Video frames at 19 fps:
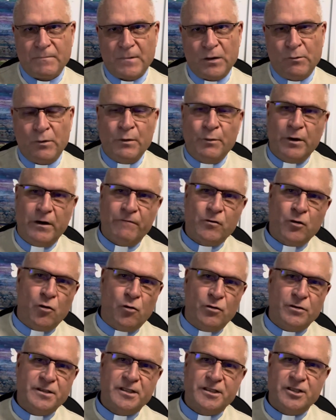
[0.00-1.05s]
We will of
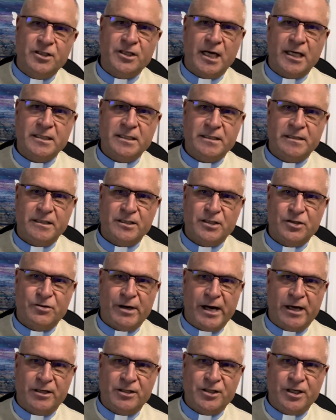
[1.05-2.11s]
course adjust this
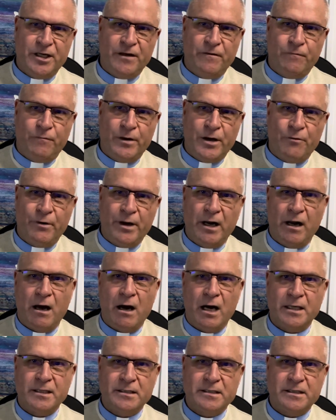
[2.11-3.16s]
strategy if we
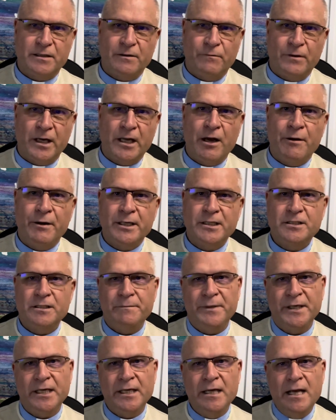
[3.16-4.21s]
realise that we're going to
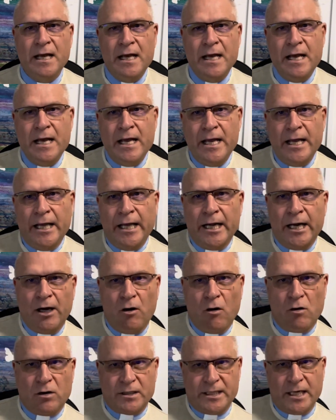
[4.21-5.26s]
be in
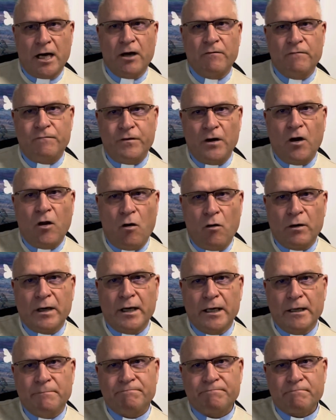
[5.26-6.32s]
lockdown for
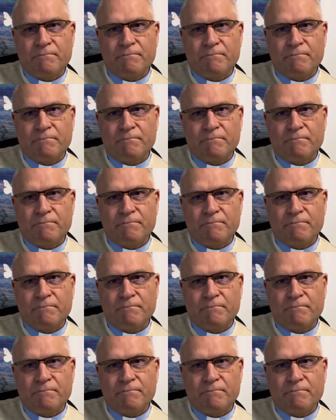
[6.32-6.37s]
longer.